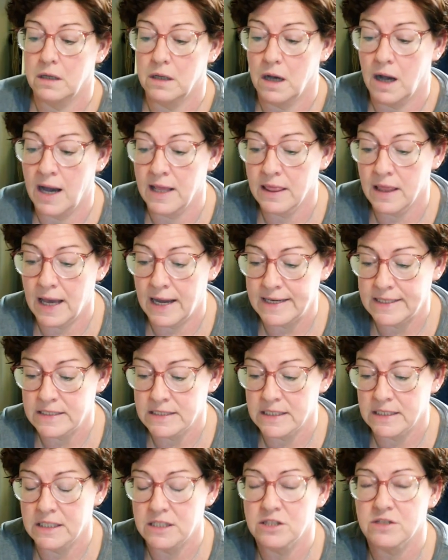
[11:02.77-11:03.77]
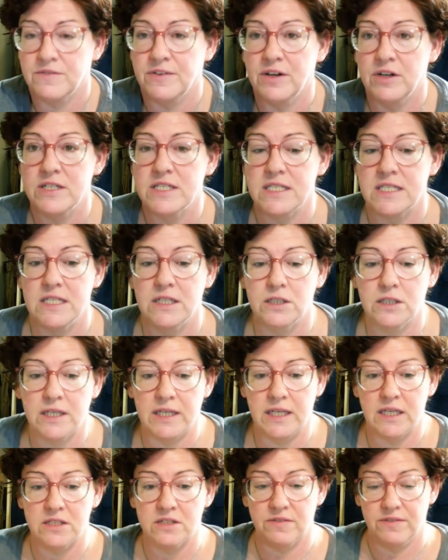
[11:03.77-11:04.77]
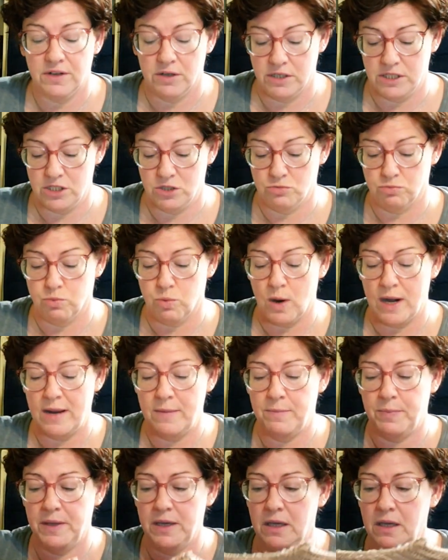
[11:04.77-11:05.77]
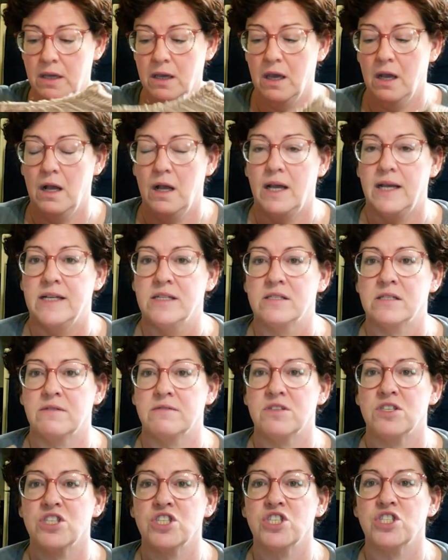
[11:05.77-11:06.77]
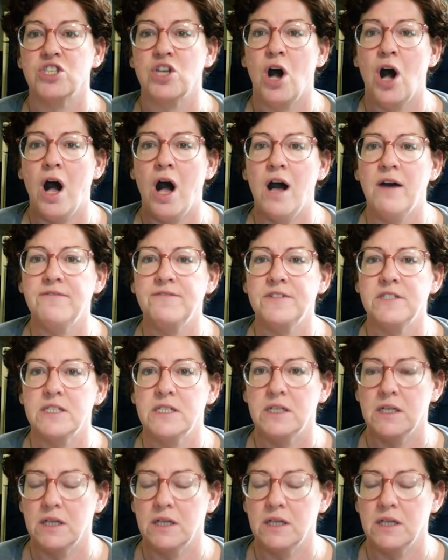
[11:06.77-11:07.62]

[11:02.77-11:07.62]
I liked it. It's very silky. It's very drapey. It's soft.